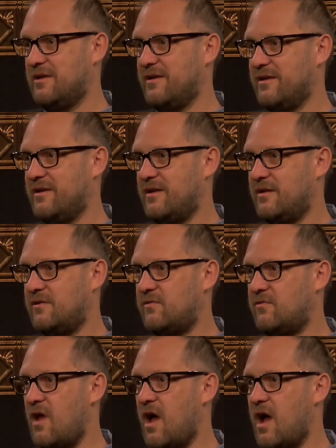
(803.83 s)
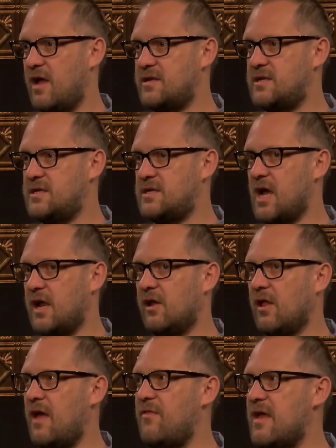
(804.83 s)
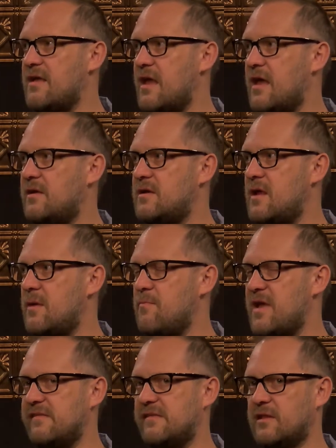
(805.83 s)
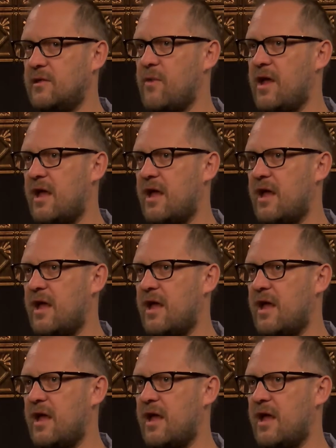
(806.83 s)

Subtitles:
title, and basically my